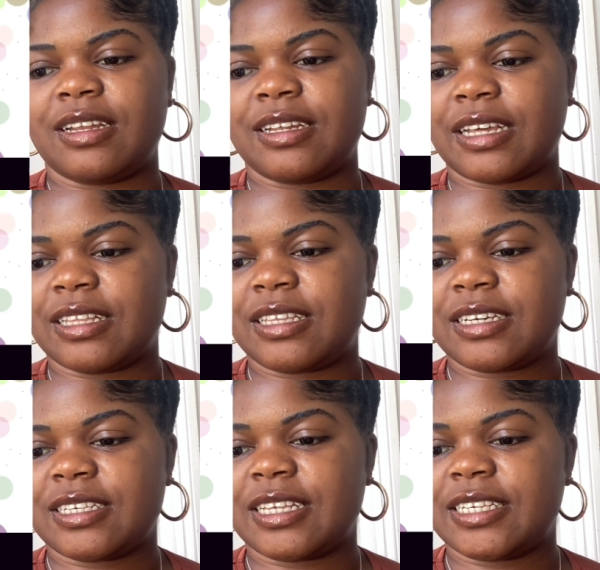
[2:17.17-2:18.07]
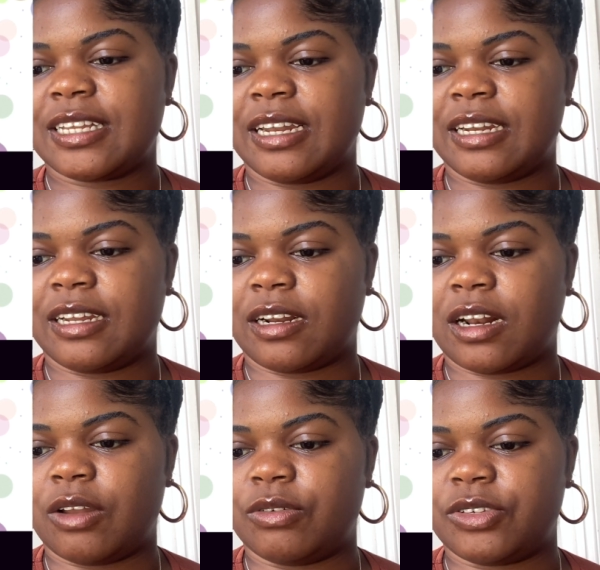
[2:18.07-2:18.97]
I think it's this linen
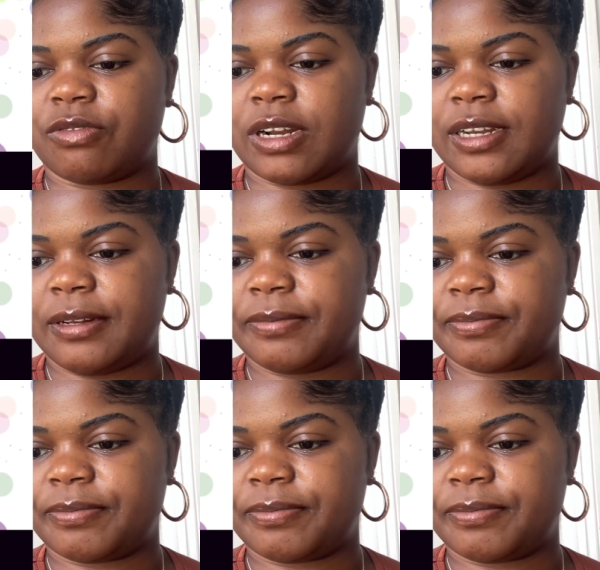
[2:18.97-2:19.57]
clothes, right?